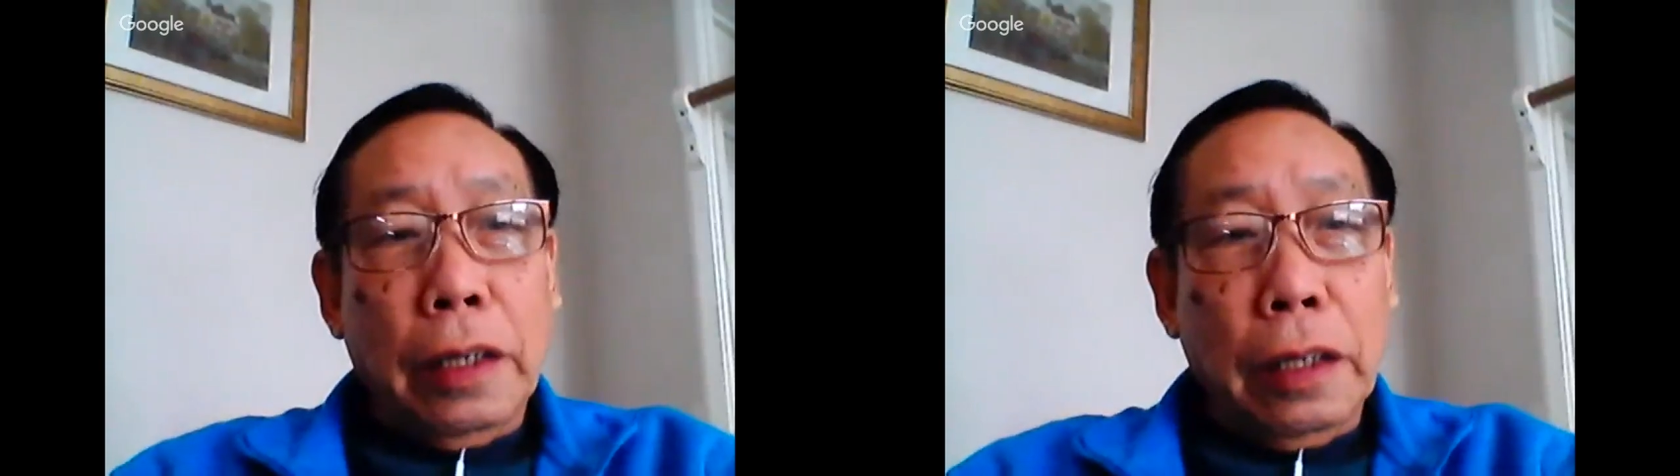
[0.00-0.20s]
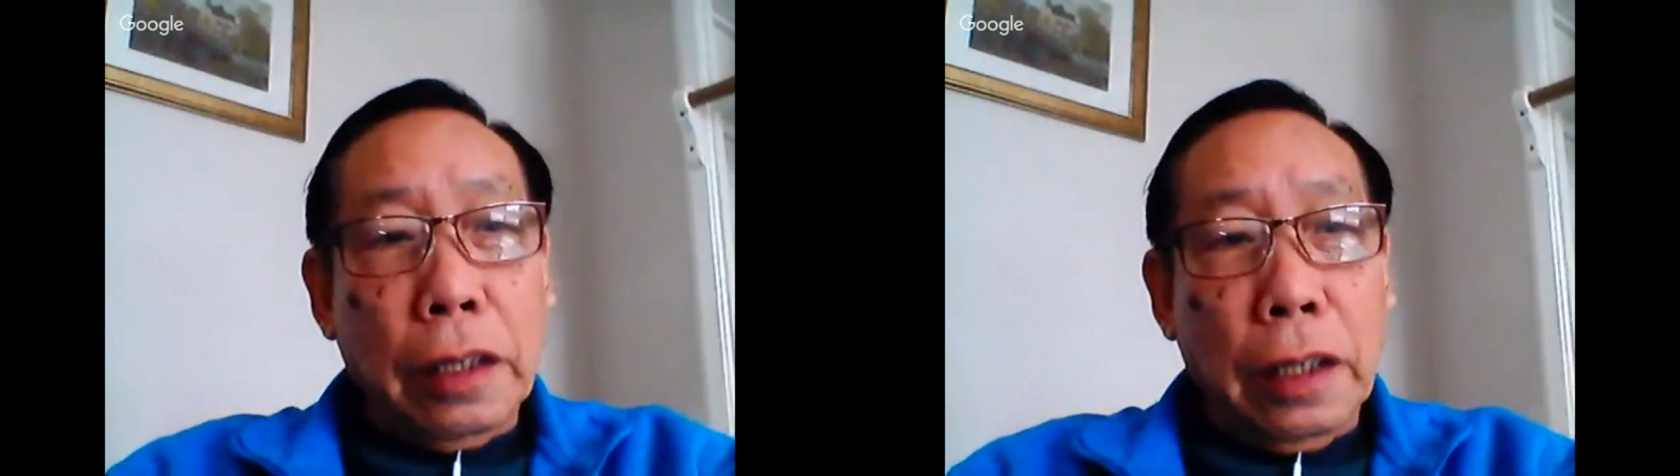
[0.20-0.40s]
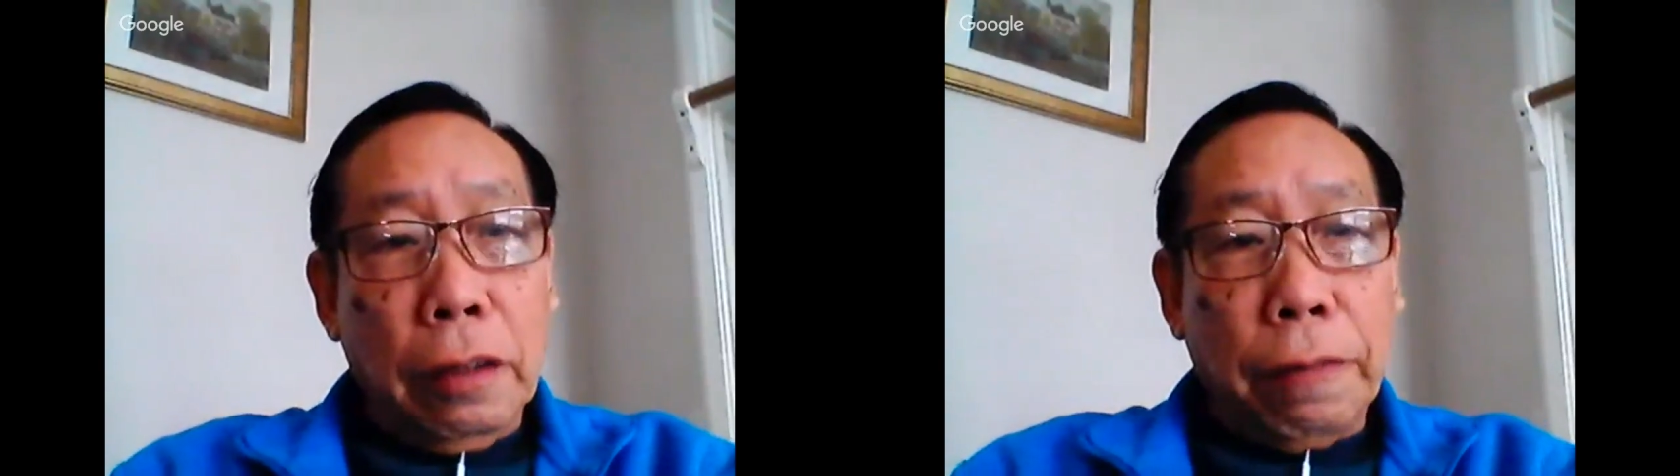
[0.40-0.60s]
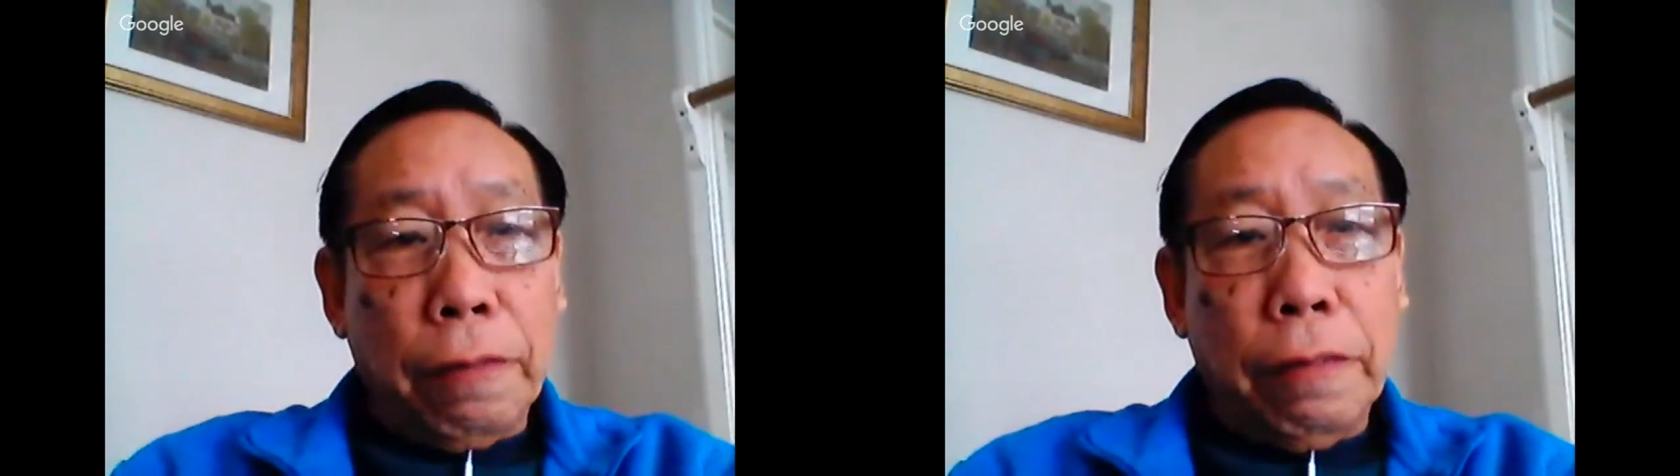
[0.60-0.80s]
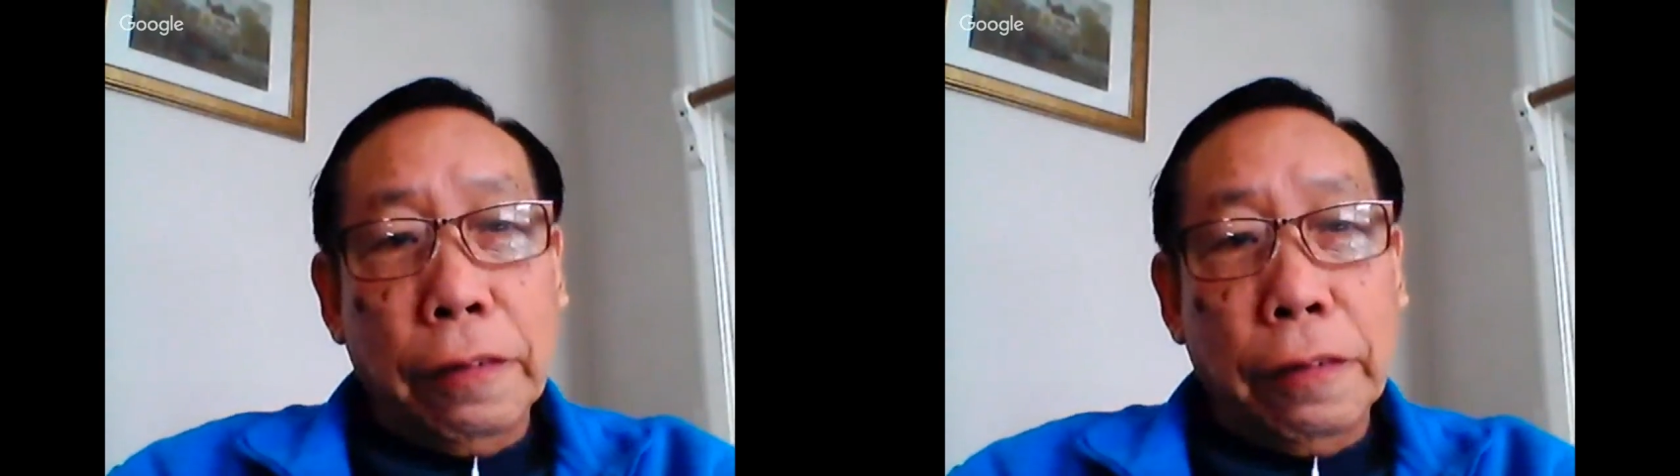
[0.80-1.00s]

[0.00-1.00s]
the